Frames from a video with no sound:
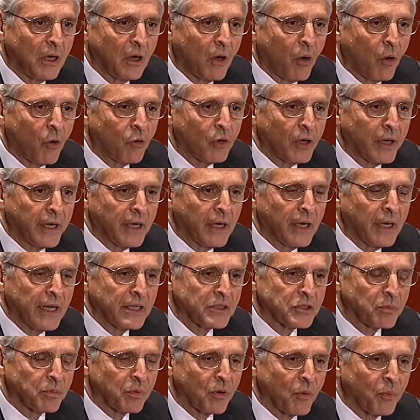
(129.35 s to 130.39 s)
only
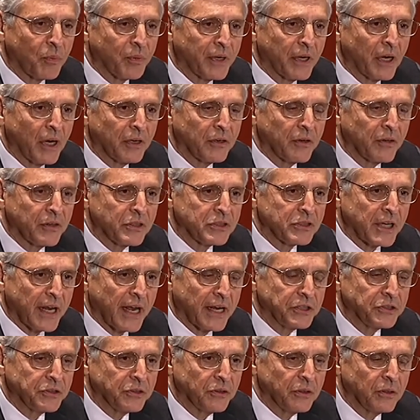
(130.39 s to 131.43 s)
as appropriate under the
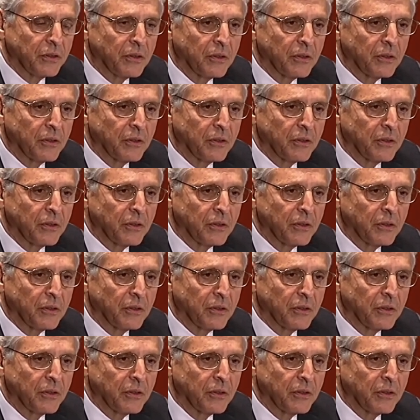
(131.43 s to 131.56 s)
statute